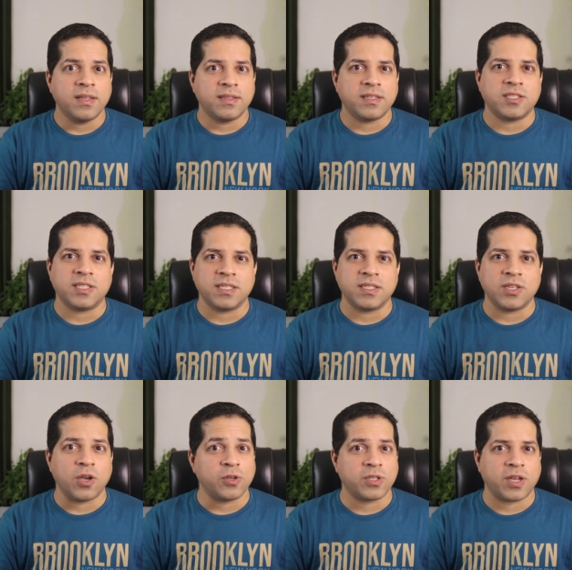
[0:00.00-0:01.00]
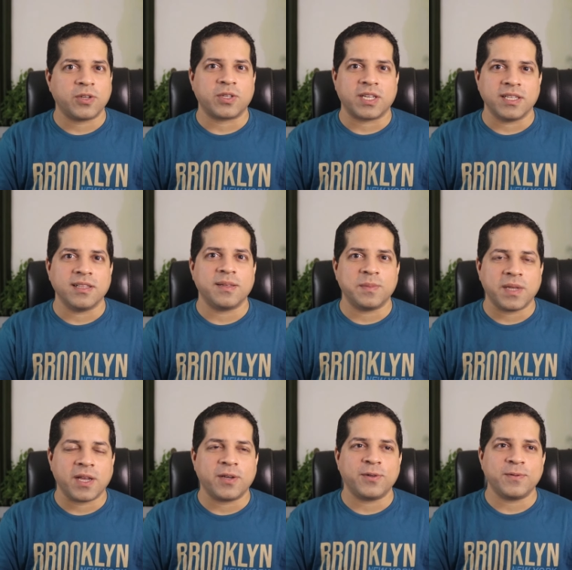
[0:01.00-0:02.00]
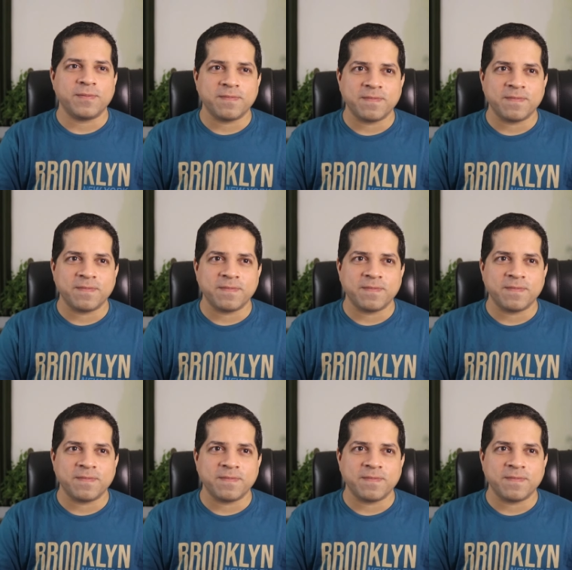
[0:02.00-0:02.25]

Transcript: that she knows how to kill them now.